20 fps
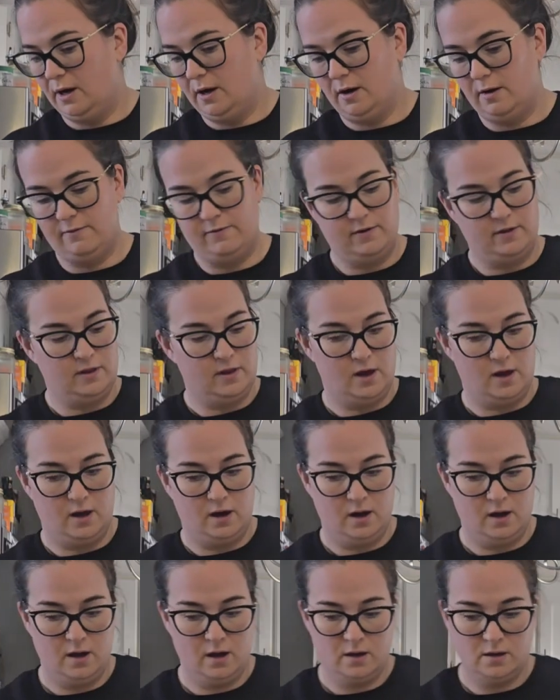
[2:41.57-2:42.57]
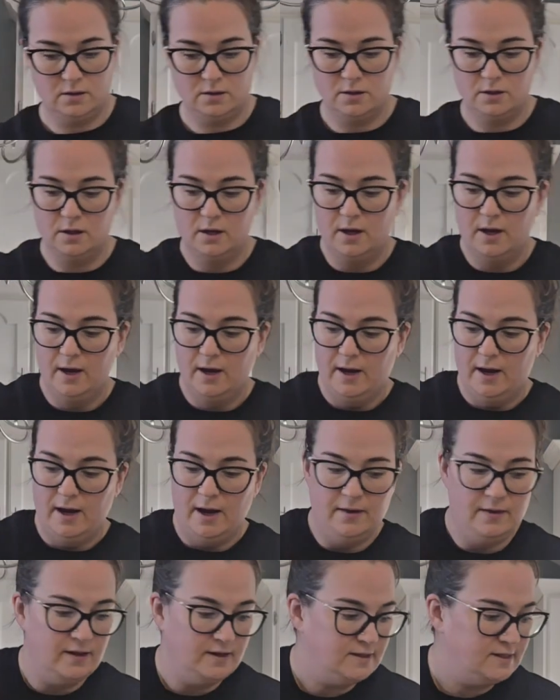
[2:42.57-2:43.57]
Half of that.
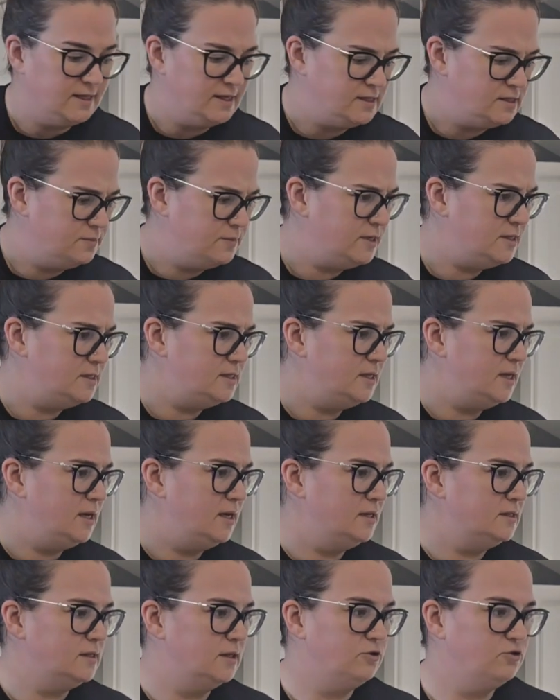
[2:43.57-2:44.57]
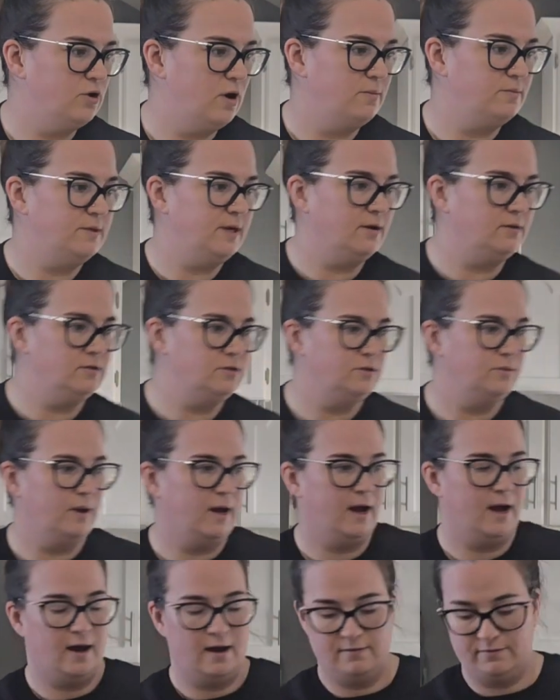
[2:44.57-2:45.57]
And then sesame seeds I dropped down to
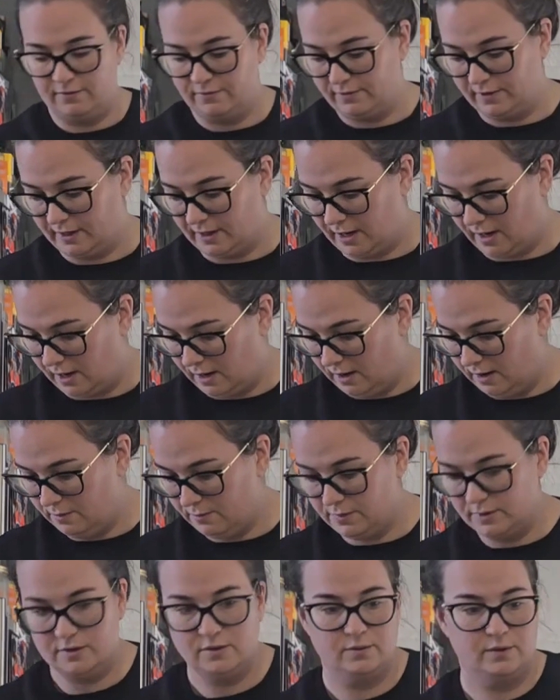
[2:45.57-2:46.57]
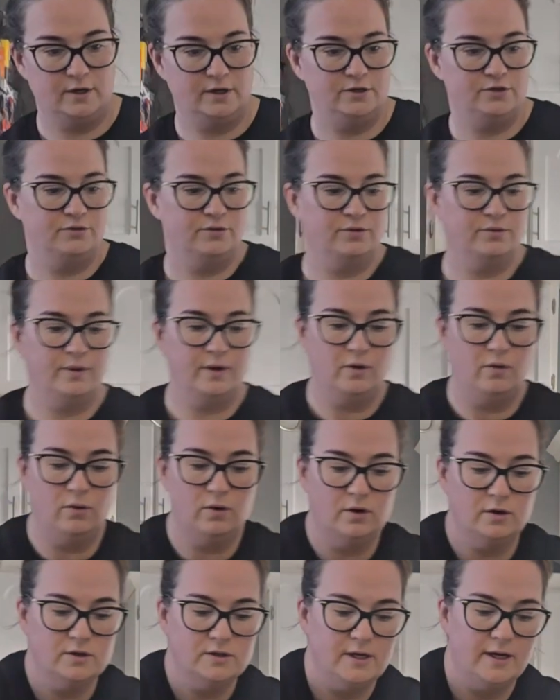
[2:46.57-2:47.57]
half of a cup. So we're going to do 3/4,
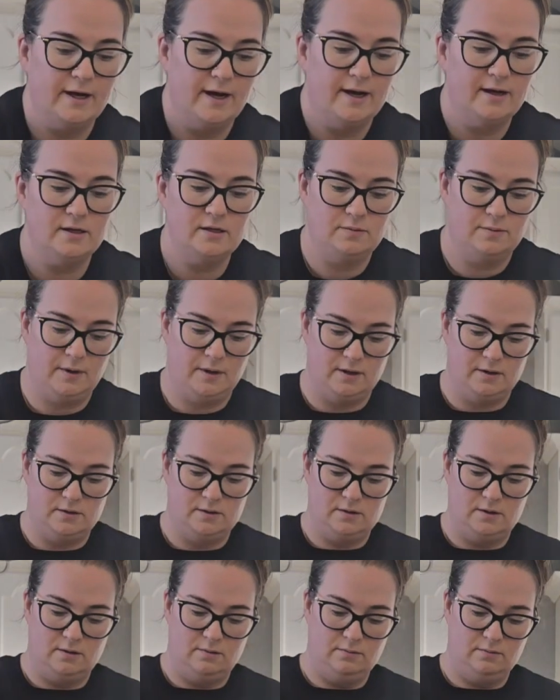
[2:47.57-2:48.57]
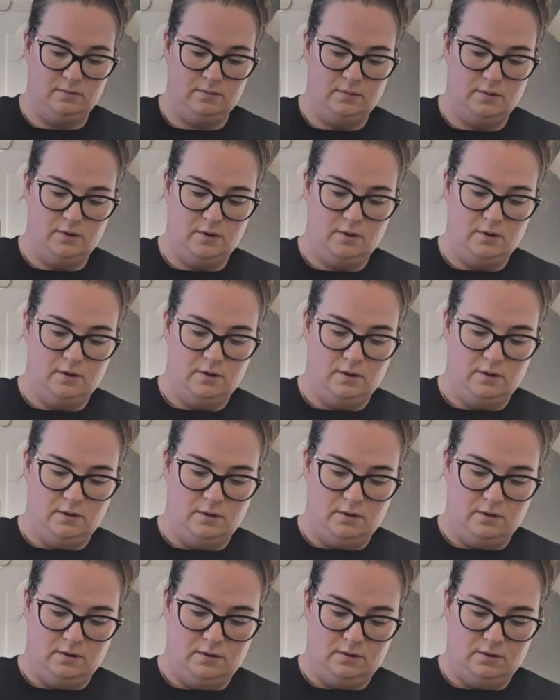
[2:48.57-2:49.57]
I guess, because I'm
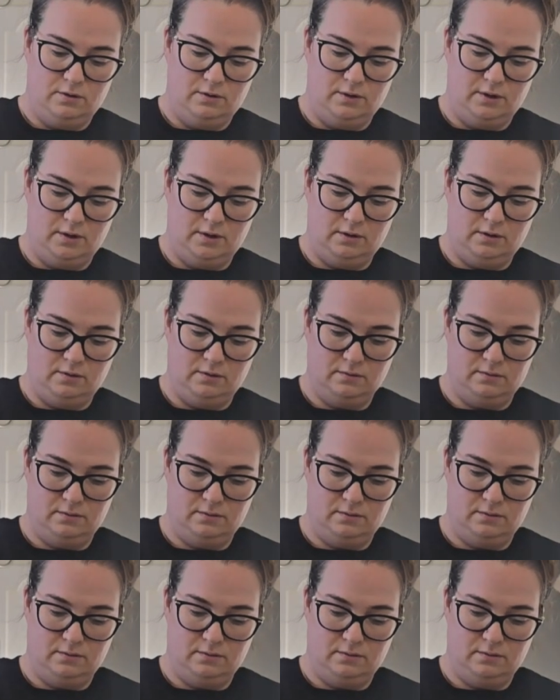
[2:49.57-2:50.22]
doing,